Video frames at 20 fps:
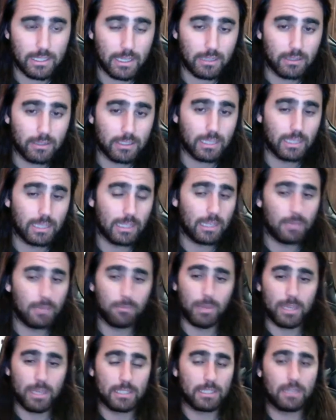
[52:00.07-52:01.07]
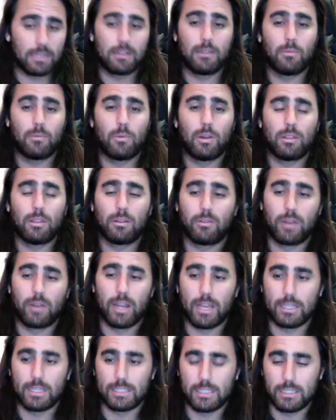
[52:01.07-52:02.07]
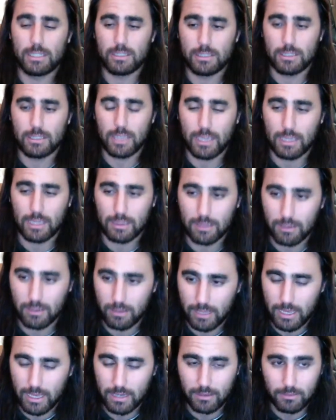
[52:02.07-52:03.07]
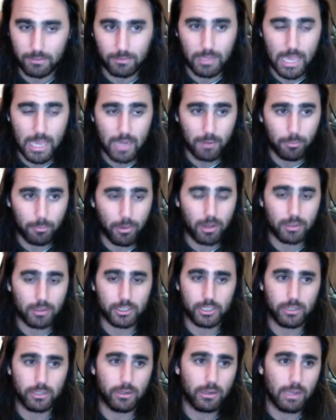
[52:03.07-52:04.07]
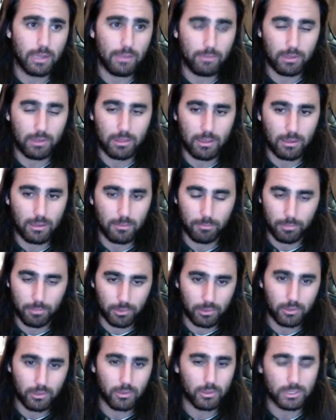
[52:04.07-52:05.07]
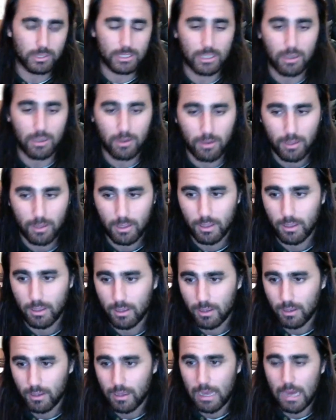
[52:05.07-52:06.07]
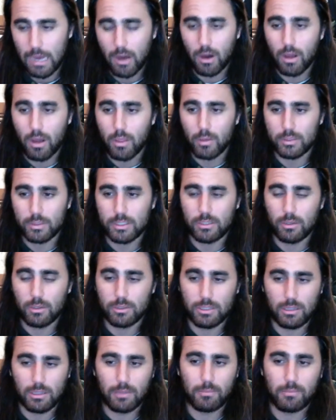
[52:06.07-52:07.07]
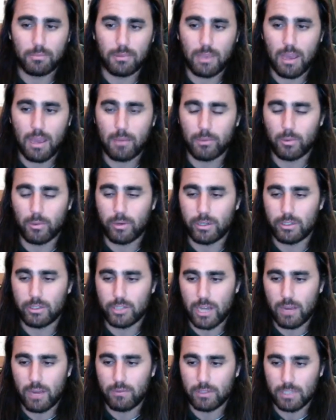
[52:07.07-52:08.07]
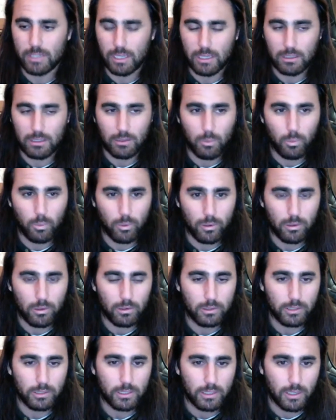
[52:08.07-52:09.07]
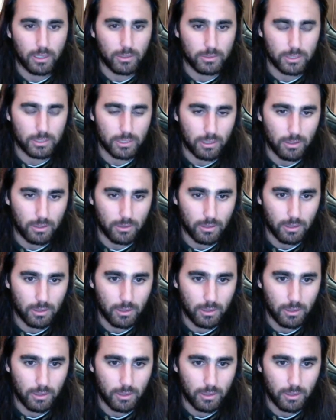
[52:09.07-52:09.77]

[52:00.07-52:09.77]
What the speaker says: look at, he basically won the race. He just like literally had a puncture and everything blew. So all those are the top 20 drivers like in the world, So